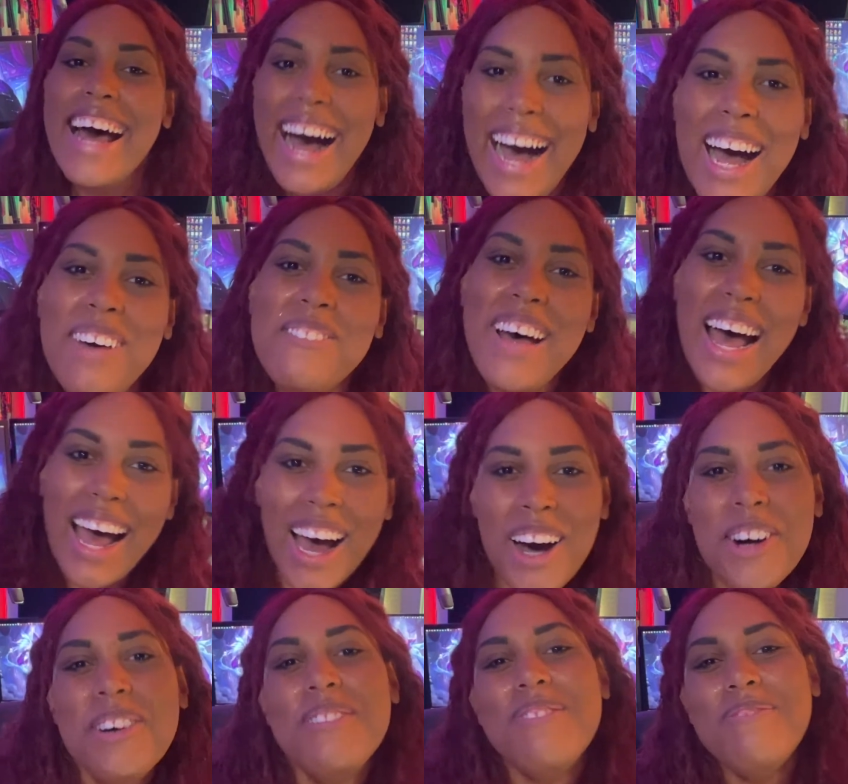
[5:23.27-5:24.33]
I'm
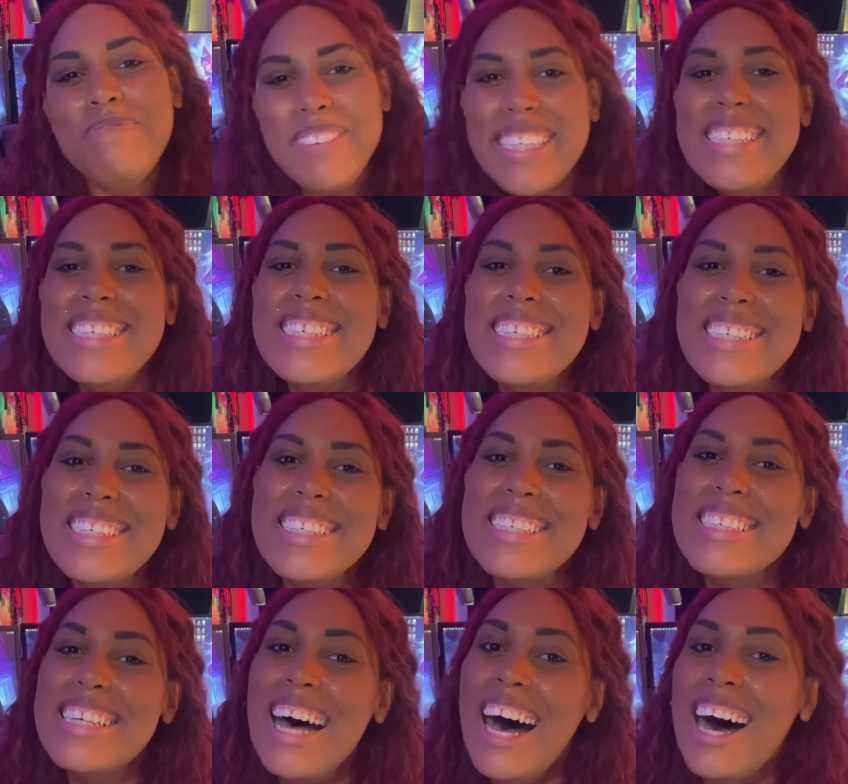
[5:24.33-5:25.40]
out, bitches.
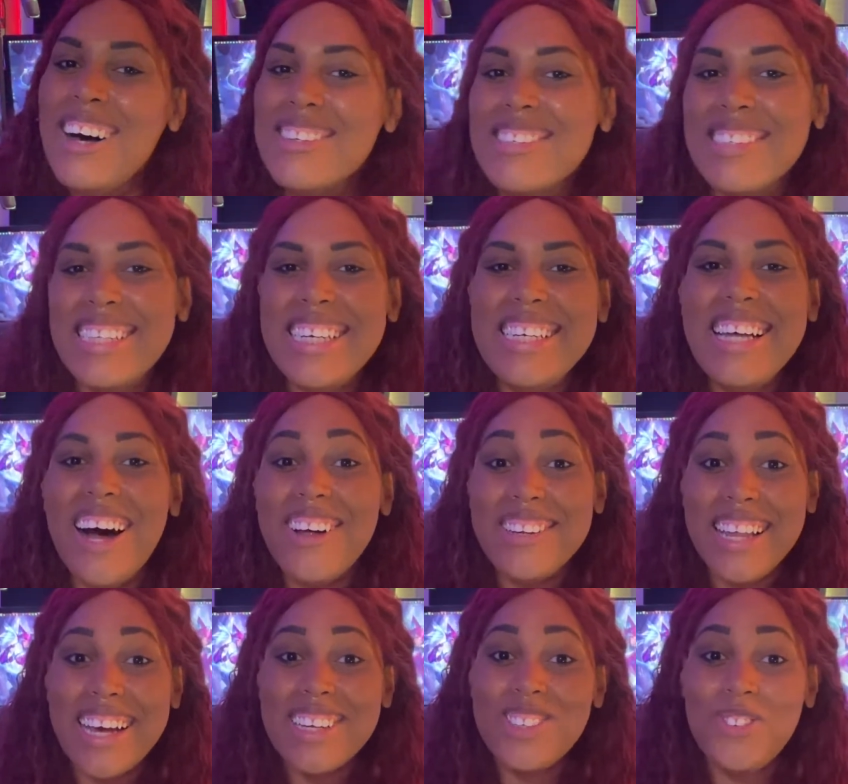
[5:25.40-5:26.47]
I'll see y'all
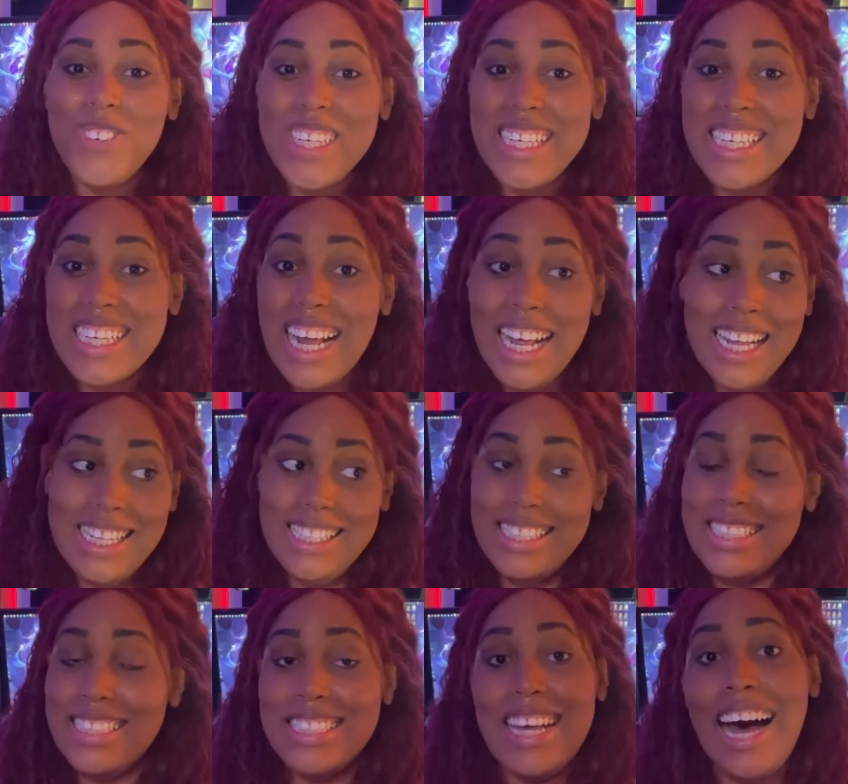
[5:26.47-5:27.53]
next week.
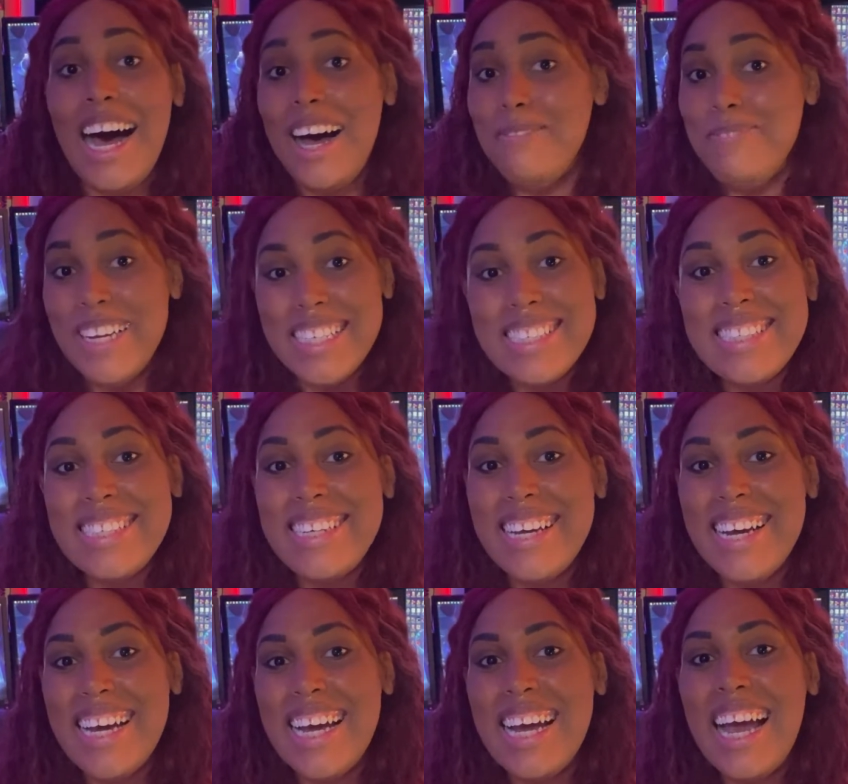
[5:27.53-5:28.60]
This is a hot mess
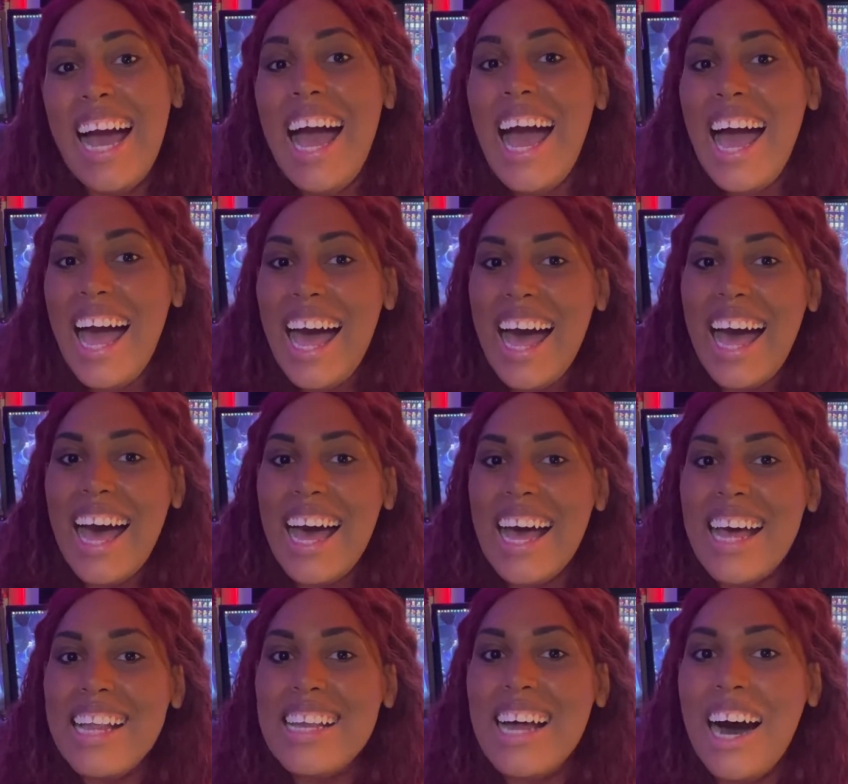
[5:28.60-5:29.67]
today.
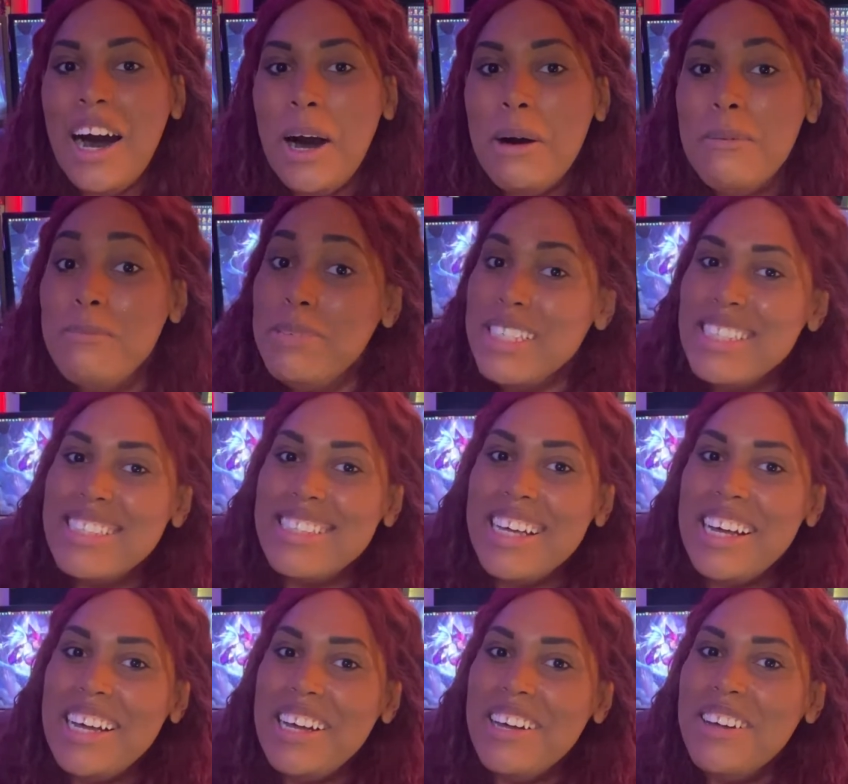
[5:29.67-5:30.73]
And be
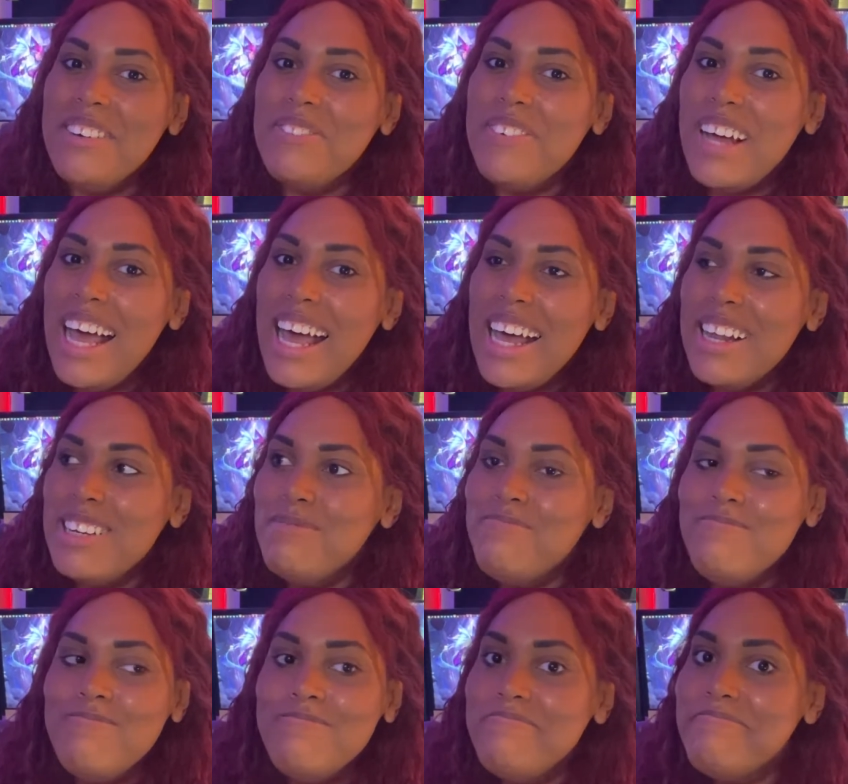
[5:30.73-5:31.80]
safe
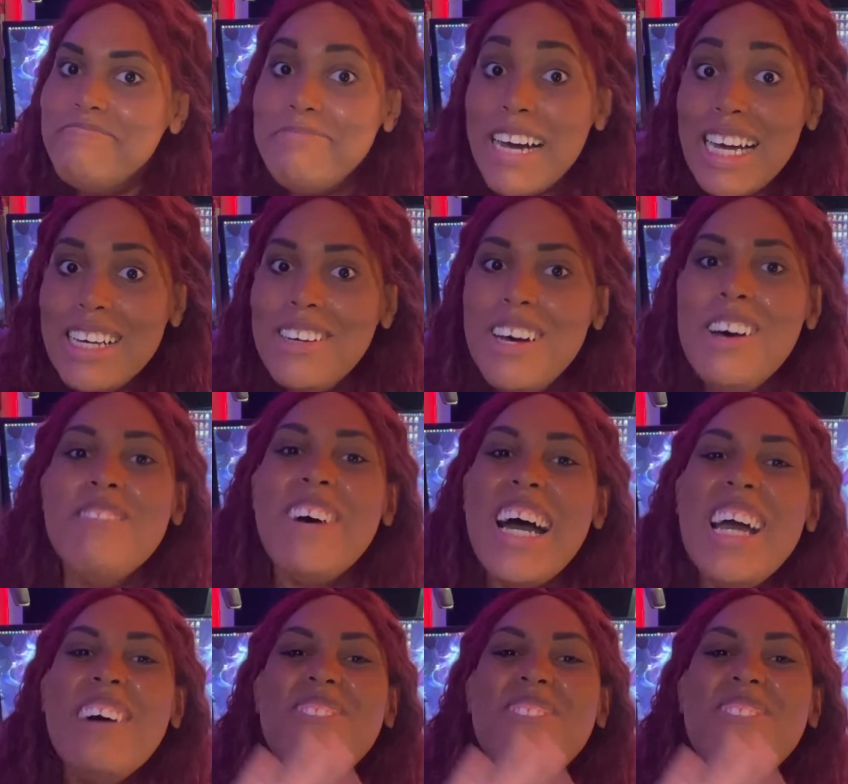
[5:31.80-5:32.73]
and bye. Bye.